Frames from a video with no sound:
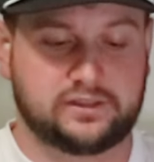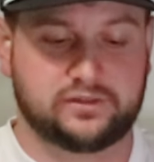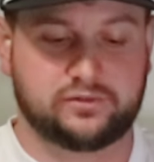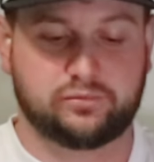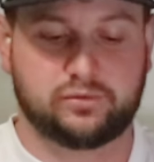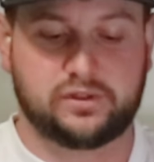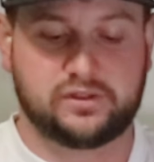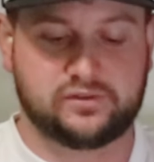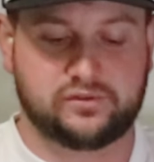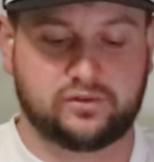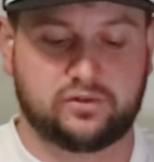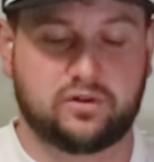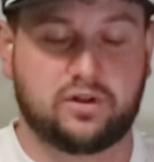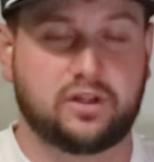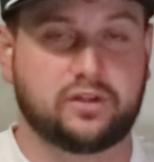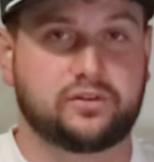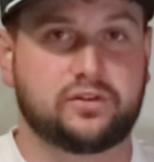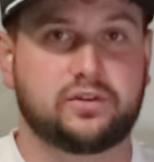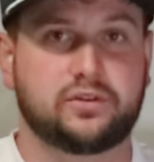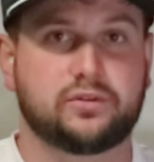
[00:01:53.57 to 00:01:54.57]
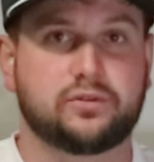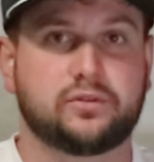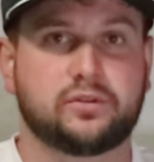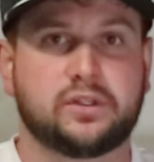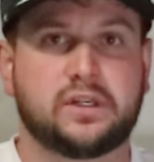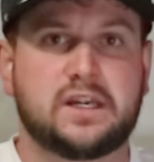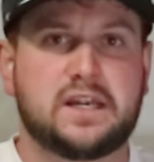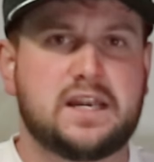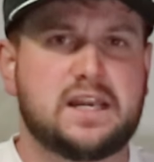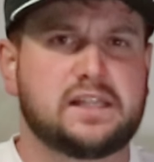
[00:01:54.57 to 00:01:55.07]
this Razor Claw 2.
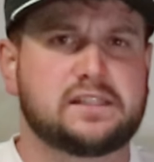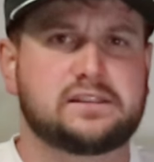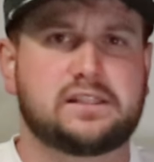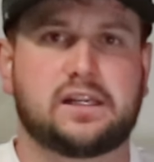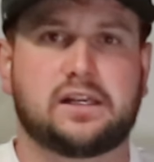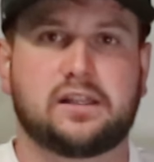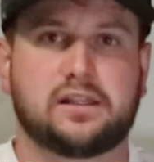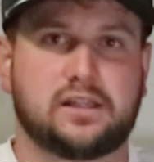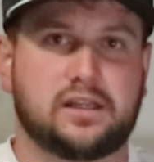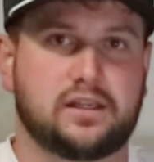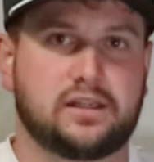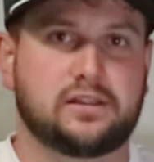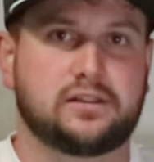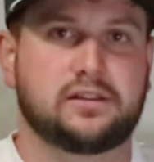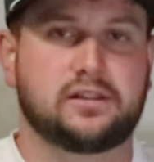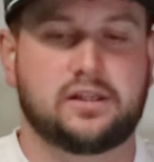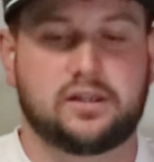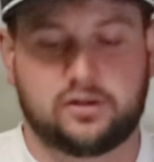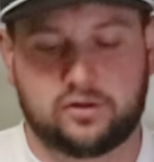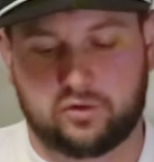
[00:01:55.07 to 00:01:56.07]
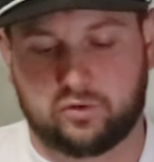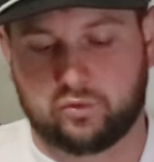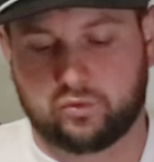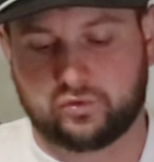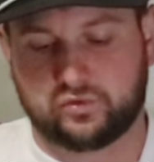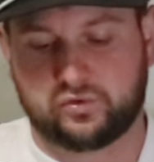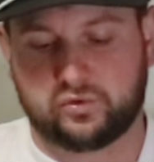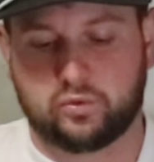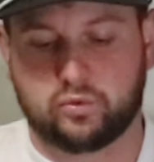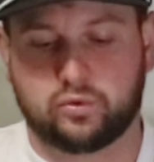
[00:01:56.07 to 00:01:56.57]
It's kind of that
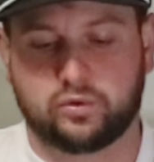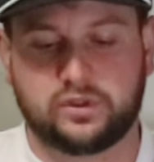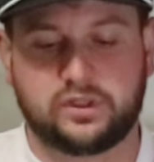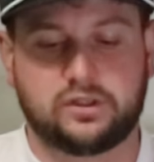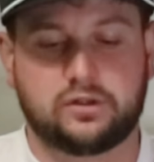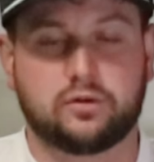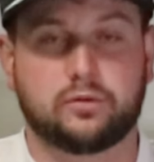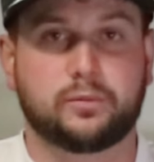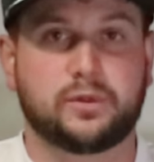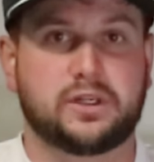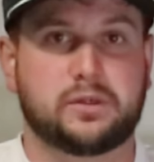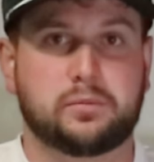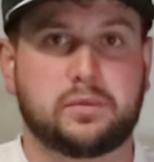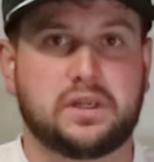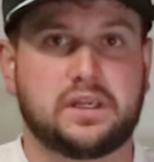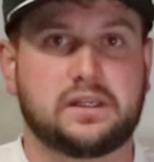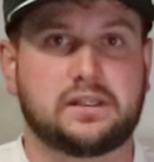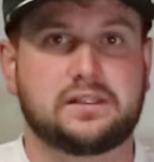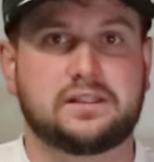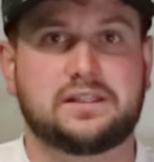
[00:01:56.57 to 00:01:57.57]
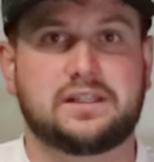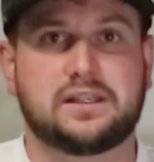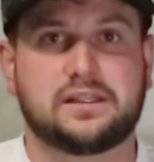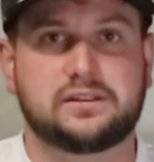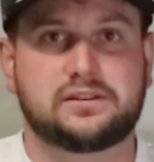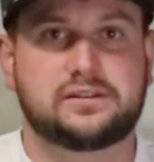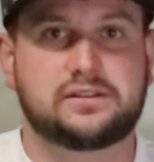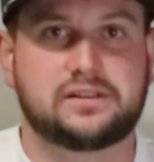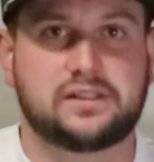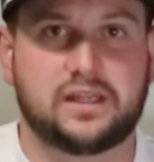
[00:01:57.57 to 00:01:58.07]
old school Eagle McMahon
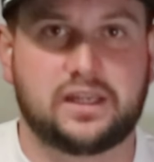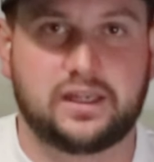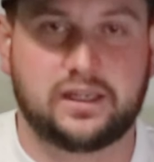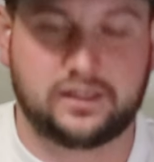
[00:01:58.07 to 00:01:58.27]
disc,